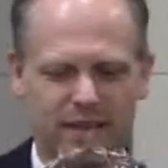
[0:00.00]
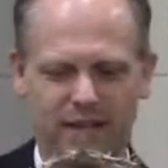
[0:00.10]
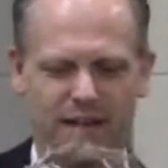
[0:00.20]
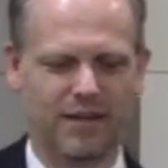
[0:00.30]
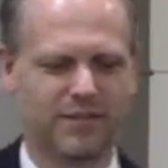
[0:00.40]

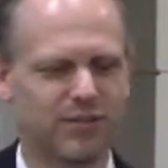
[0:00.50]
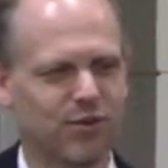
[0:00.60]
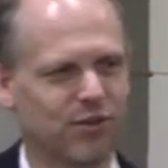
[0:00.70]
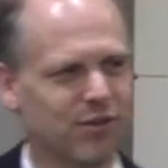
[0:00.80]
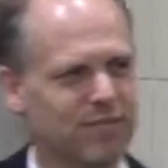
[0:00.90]
I just
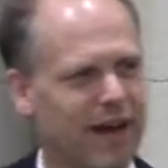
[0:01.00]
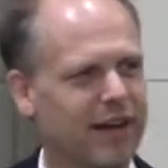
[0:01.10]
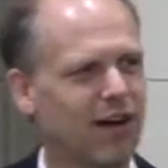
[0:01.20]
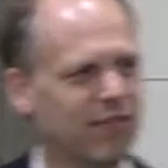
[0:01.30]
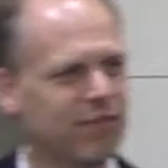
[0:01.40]
ordered
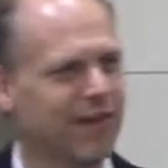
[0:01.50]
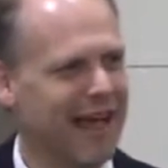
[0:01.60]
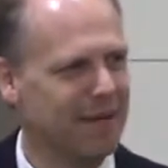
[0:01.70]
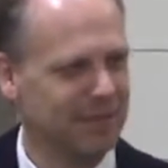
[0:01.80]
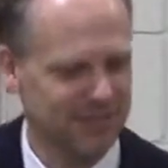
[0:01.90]
mine off of
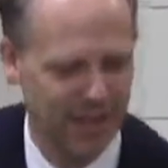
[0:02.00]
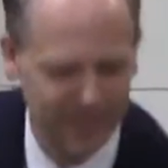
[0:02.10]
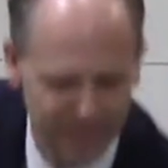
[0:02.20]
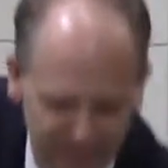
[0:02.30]
Amazon.